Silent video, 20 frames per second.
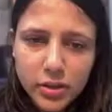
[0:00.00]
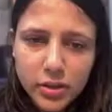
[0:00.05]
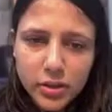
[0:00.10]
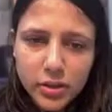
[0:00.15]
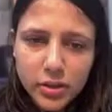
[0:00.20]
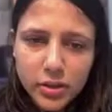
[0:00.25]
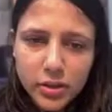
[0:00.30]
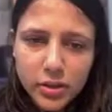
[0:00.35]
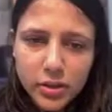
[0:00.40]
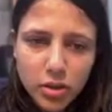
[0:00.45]

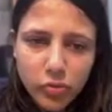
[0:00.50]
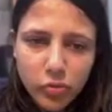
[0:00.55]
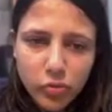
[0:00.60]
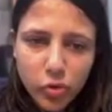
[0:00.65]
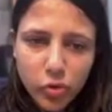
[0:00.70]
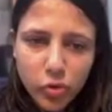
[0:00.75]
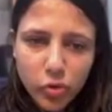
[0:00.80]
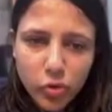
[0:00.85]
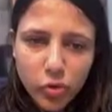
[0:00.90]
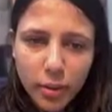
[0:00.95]
this is the
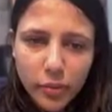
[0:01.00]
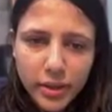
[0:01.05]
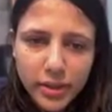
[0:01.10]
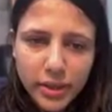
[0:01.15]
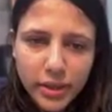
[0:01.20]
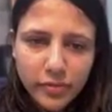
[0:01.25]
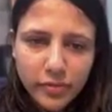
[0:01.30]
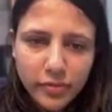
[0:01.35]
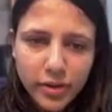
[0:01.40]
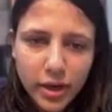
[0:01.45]
full boundary
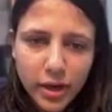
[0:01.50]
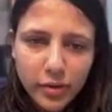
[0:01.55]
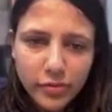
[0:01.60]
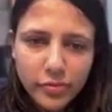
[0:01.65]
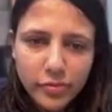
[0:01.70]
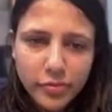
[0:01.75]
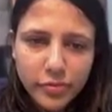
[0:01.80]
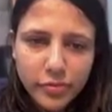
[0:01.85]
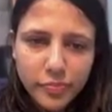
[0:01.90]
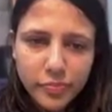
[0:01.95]
that we have,
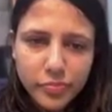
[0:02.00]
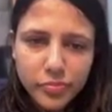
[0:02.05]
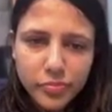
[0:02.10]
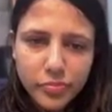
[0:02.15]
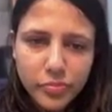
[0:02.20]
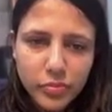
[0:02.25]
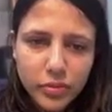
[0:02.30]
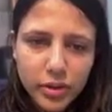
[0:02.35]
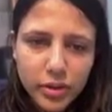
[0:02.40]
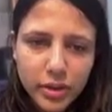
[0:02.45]

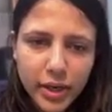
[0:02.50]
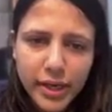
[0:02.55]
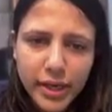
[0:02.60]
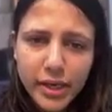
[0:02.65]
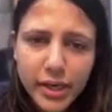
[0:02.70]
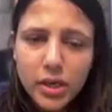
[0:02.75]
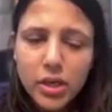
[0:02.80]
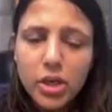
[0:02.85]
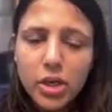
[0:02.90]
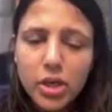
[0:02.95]
right?
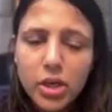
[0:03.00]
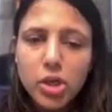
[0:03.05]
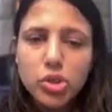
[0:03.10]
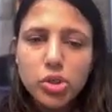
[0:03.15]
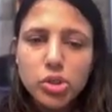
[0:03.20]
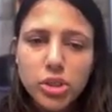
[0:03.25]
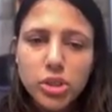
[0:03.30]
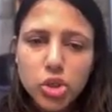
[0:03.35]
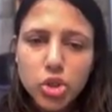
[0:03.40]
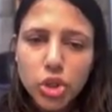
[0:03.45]

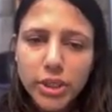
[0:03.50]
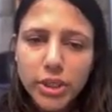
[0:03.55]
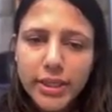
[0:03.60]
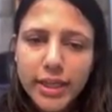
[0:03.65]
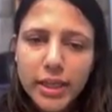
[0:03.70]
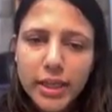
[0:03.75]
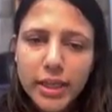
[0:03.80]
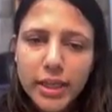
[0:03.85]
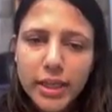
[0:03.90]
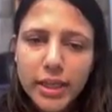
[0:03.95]
So this should
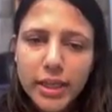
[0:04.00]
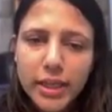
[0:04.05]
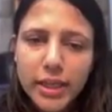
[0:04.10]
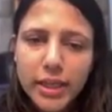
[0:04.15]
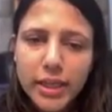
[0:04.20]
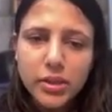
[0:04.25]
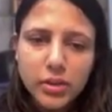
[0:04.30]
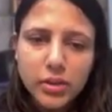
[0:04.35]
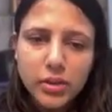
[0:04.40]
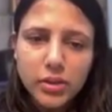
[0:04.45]
tell me
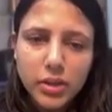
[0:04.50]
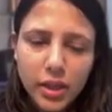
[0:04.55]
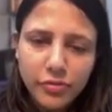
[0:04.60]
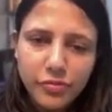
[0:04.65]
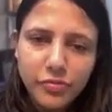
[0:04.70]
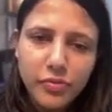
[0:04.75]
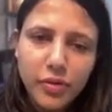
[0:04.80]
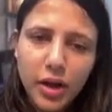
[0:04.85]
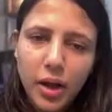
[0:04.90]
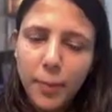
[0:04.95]

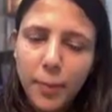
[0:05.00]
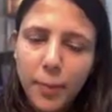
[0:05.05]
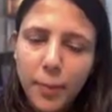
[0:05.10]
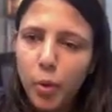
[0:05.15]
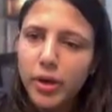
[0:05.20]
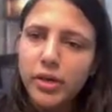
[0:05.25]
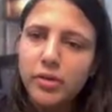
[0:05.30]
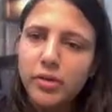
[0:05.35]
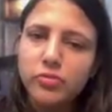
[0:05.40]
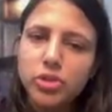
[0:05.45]
if a
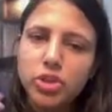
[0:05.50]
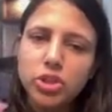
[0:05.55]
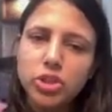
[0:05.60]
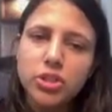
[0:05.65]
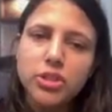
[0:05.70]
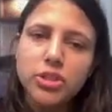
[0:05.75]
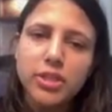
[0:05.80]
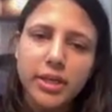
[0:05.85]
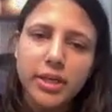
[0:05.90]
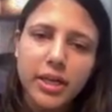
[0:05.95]
point which
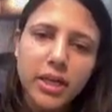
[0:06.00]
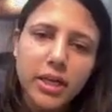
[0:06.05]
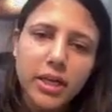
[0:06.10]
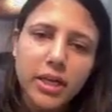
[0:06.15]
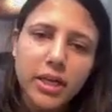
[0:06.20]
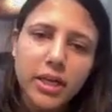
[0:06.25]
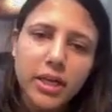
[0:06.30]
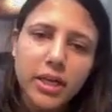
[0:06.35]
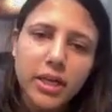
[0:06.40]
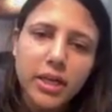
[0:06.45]
is sitting
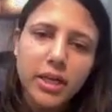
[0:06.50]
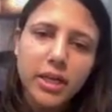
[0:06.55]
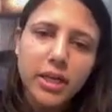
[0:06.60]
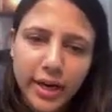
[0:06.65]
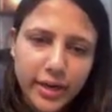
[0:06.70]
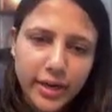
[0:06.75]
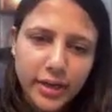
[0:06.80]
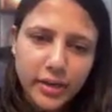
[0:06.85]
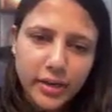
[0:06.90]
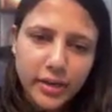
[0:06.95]

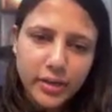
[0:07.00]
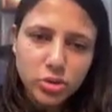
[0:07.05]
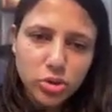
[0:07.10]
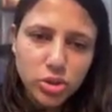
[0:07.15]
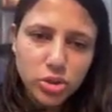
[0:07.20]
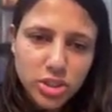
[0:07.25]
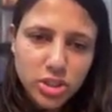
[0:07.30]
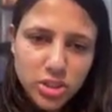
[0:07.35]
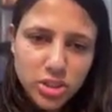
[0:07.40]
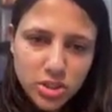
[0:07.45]
outside, so
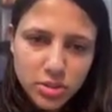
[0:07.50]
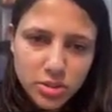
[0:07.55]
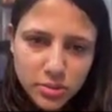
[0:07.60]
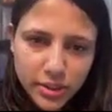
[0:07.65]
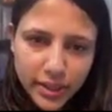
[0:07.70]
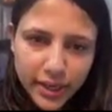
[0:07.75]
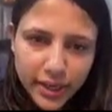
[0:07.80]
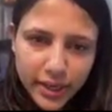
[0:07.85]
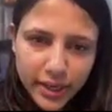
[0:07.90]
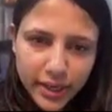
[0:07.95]
this is
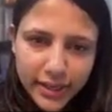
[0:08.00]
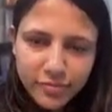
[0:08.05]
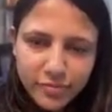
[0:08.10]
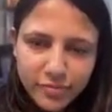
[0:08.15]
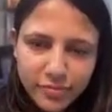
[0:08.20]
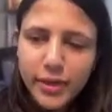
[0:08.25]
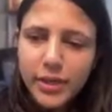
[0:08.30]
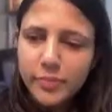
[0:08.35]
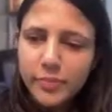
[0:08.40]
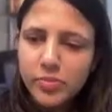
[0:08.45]
negative
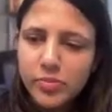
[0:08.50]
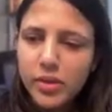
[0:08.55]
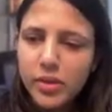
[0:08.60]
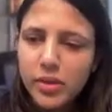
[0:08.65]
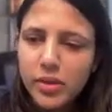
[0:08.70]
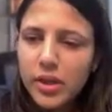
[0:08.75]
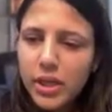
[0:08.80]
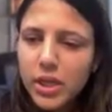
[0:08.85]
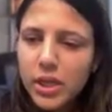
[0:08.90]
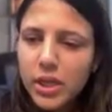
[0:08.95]
point,
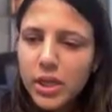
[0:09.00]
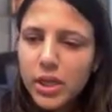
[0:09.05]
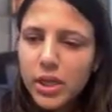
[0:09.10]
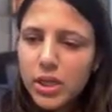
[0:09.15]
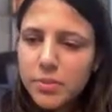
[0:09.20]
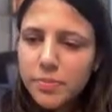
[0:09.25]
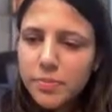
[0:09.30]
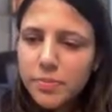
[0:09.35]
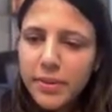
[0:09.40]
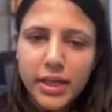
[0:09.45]
is
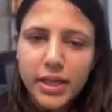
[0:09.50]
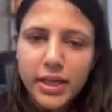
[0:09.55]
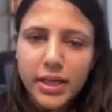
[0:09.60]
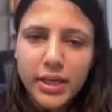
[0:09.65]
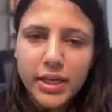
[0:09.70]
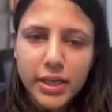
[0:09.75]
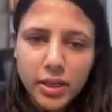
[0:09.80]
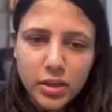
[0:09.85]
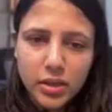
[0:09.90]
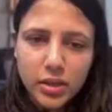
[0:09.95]

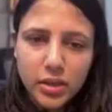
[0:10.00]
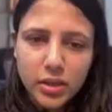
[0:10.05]
basically